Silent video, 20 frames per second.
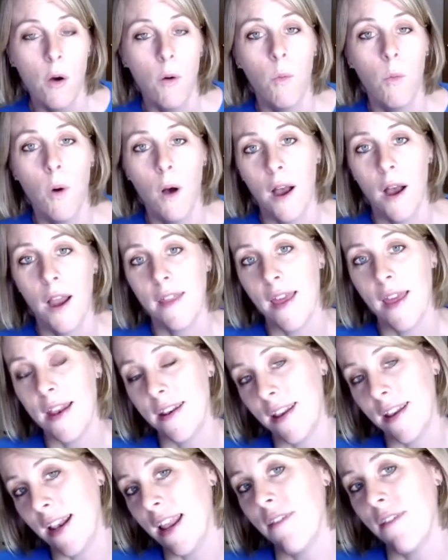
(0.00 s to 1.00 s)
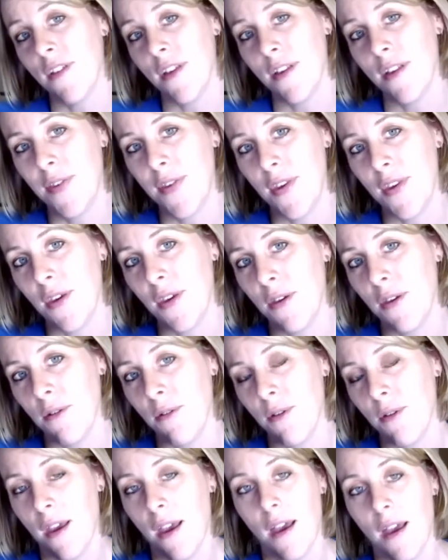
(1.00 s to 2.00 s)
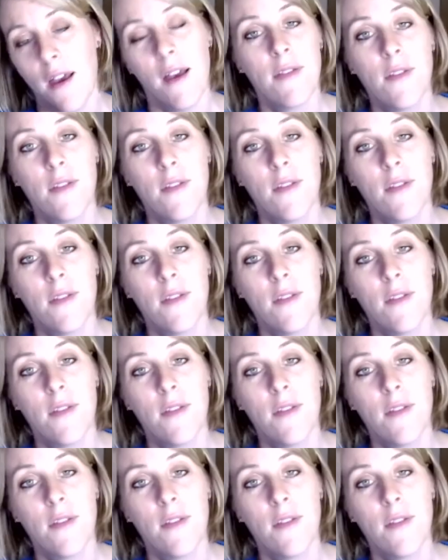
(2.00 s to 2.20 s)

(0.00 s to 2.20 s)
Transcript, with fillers: what I then deliver to uh,